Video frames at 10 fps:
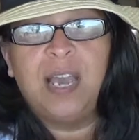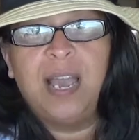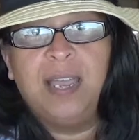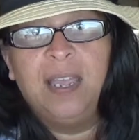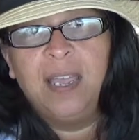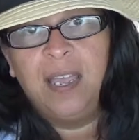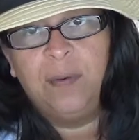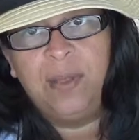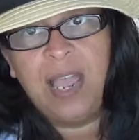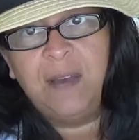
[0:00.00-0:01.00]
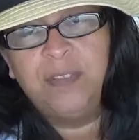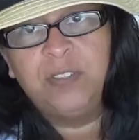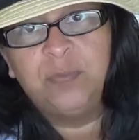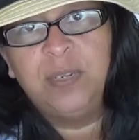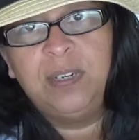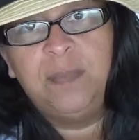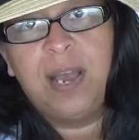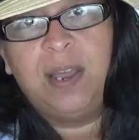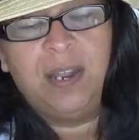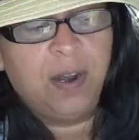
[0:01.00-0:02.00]
High. And we have this written
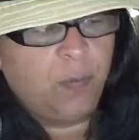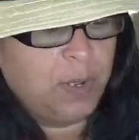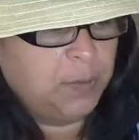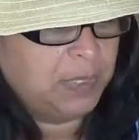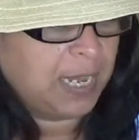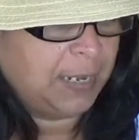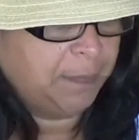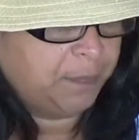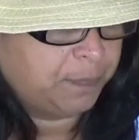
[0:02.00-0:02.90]
about at our website.